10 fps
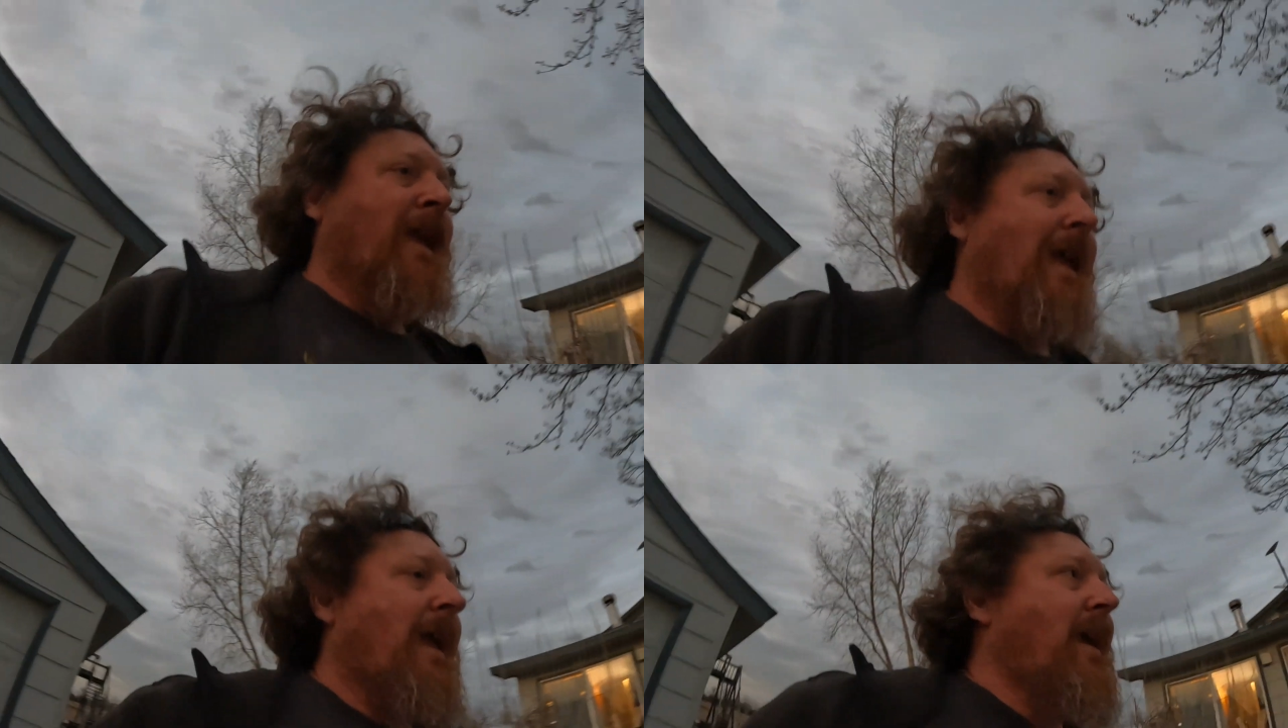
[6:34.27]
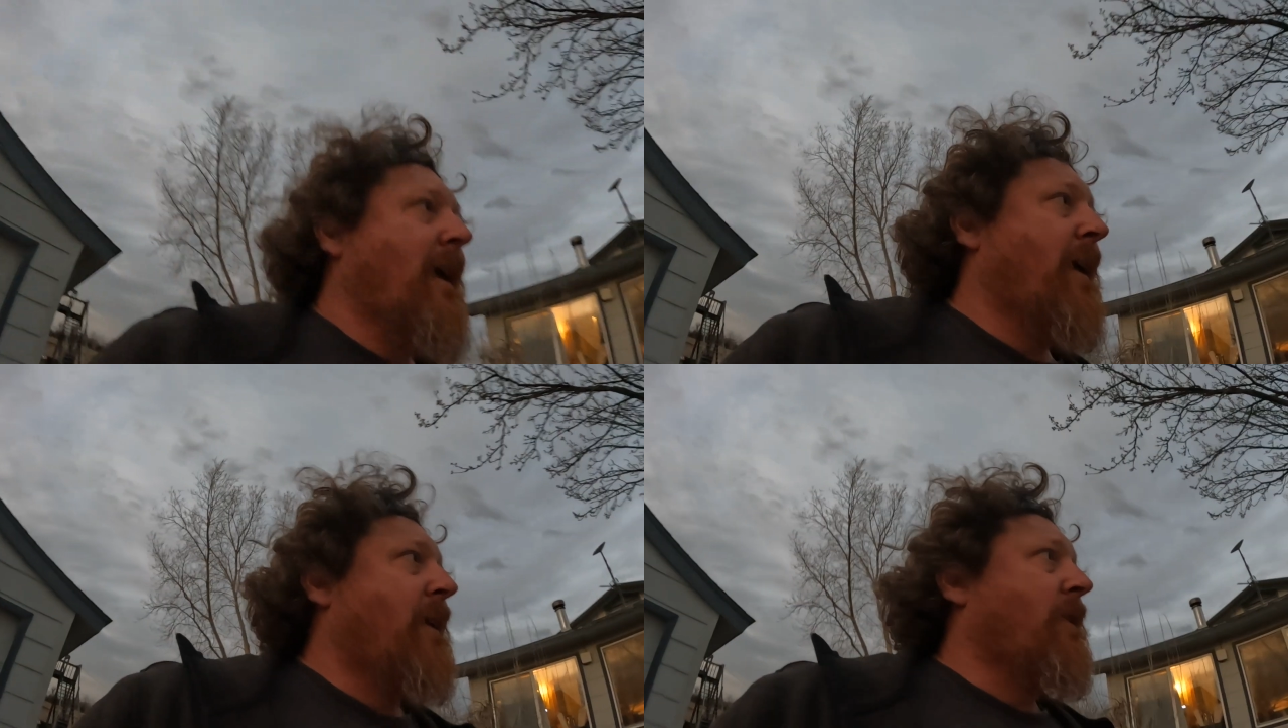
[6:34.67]

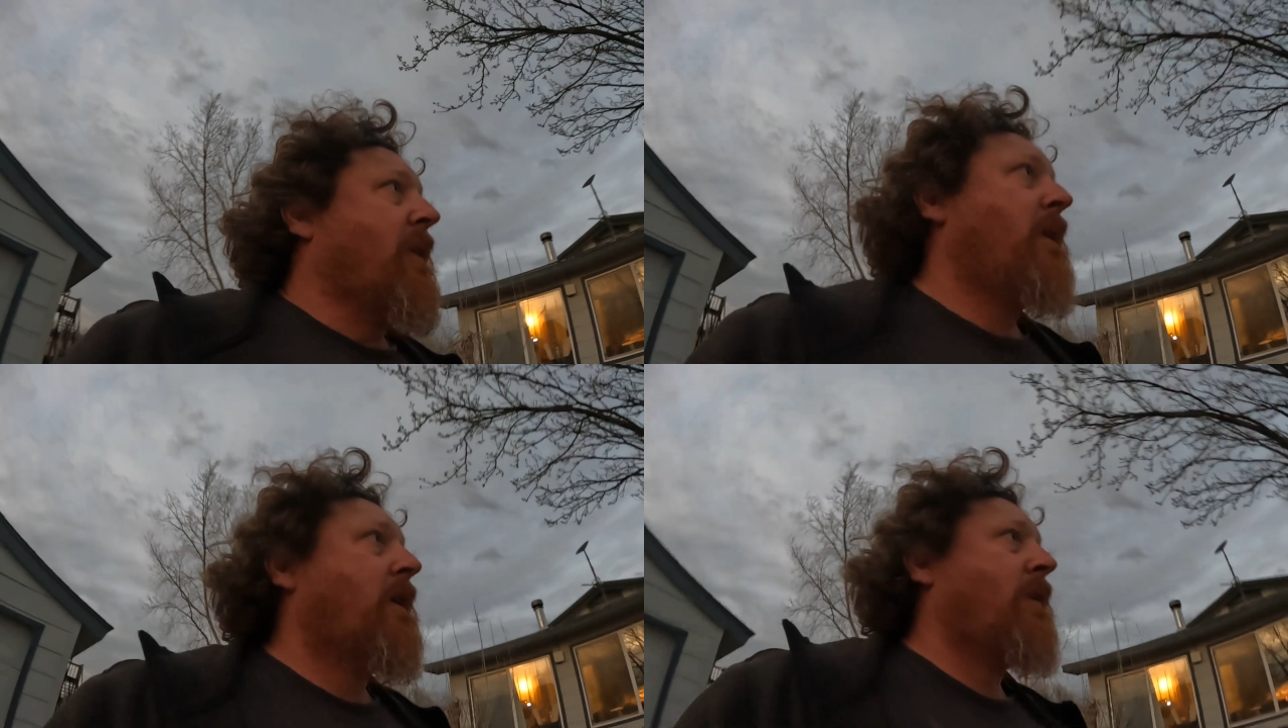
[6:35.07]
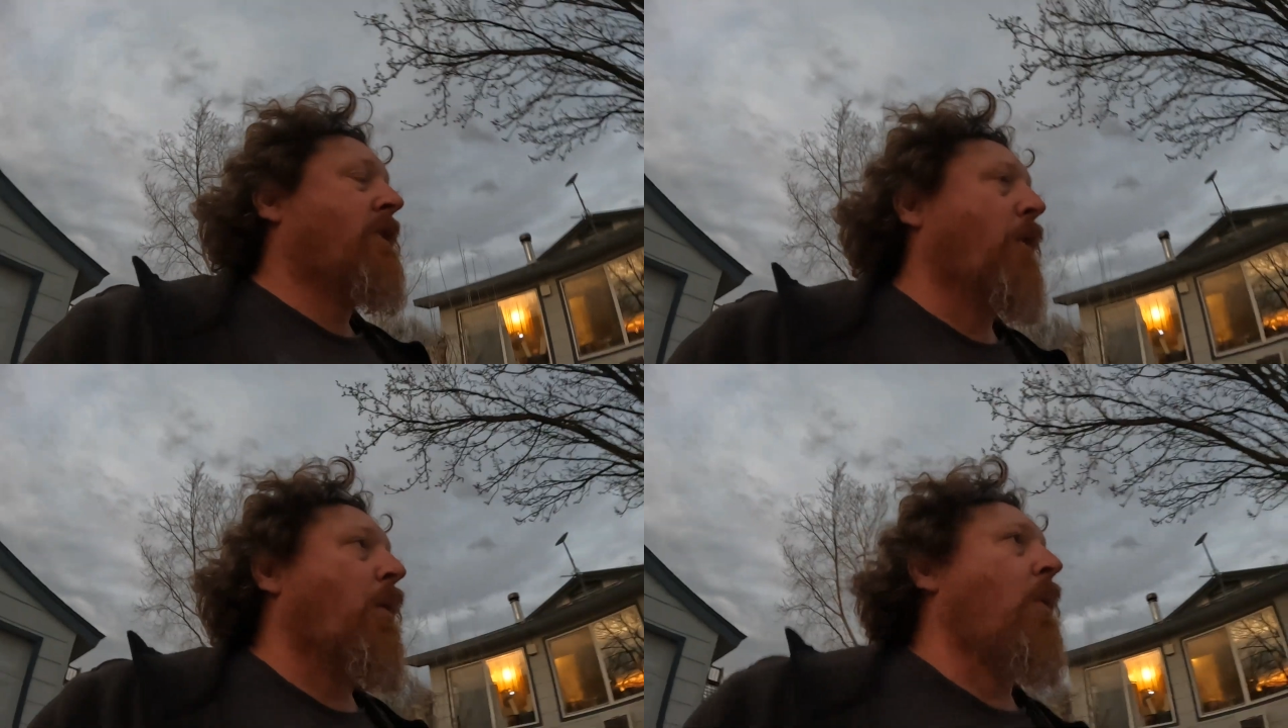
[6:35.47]
and
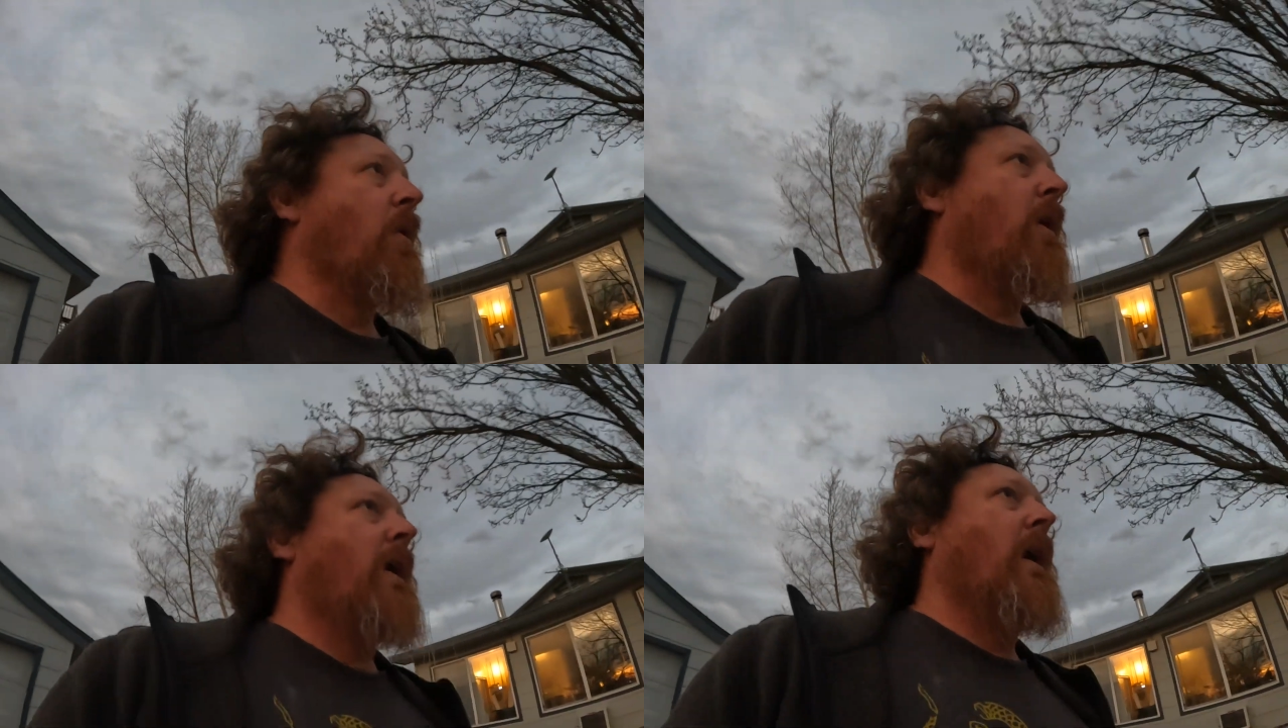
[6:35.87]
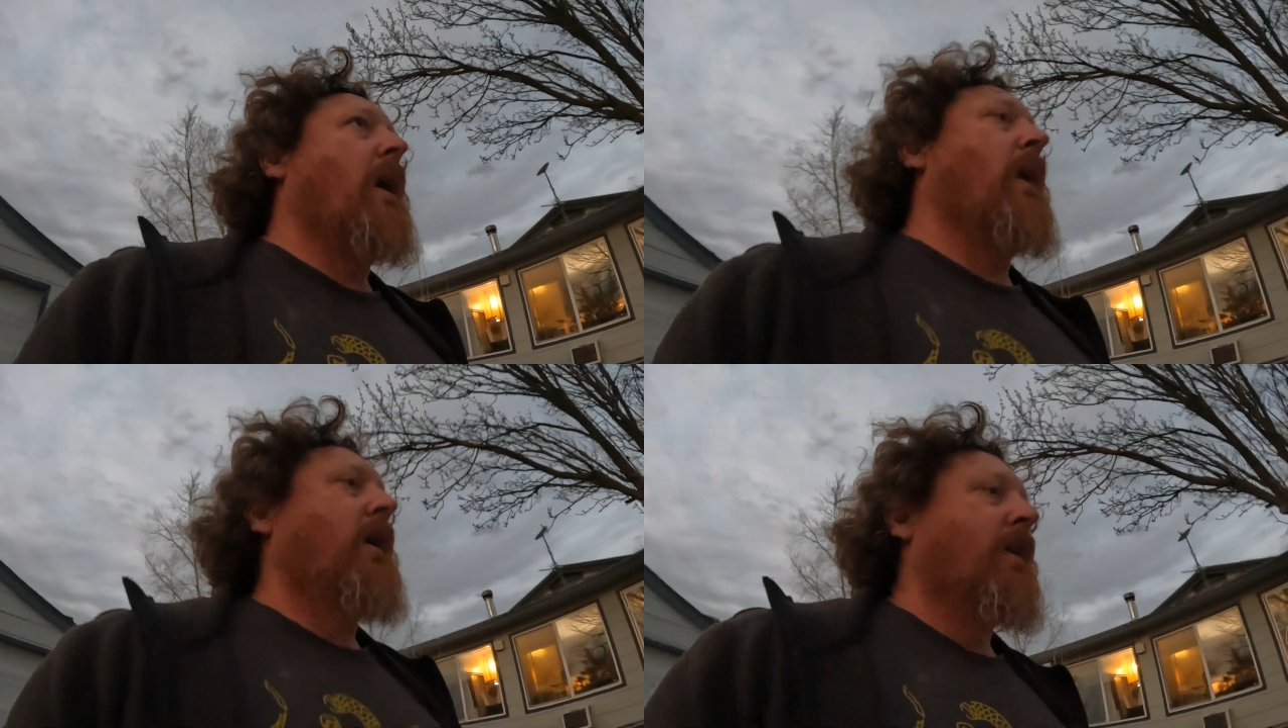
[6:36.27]

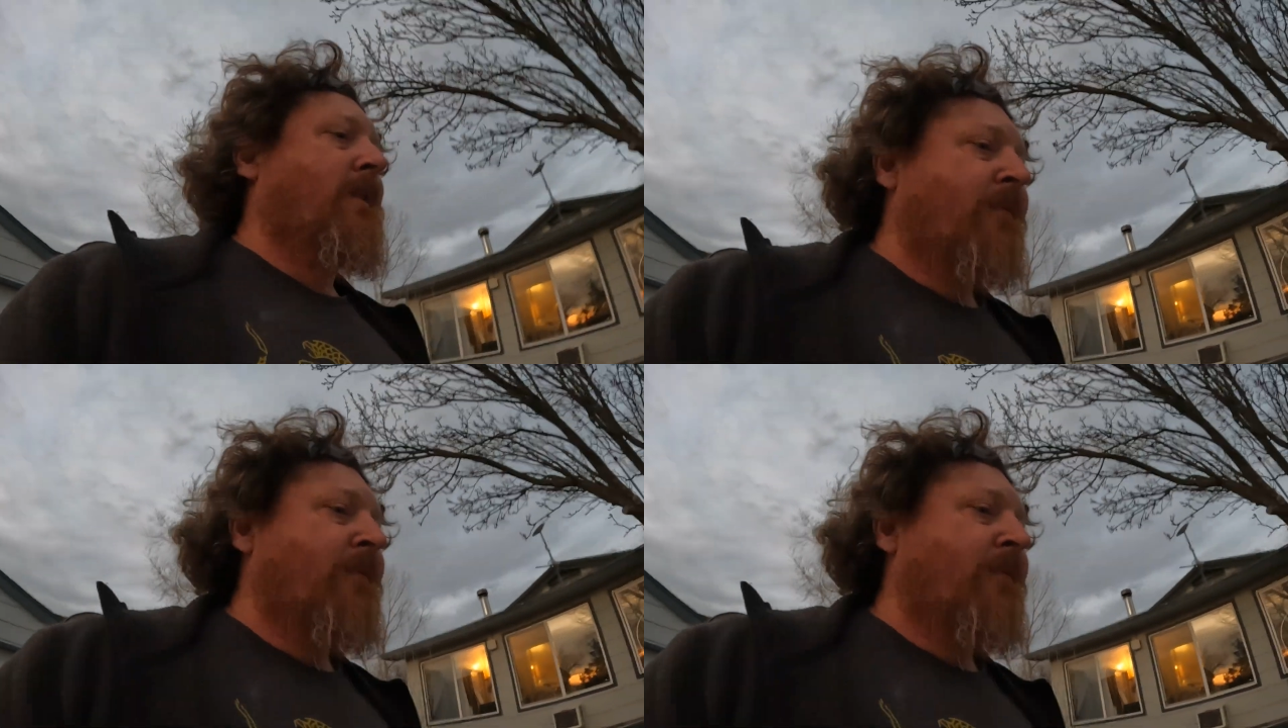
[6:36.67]
your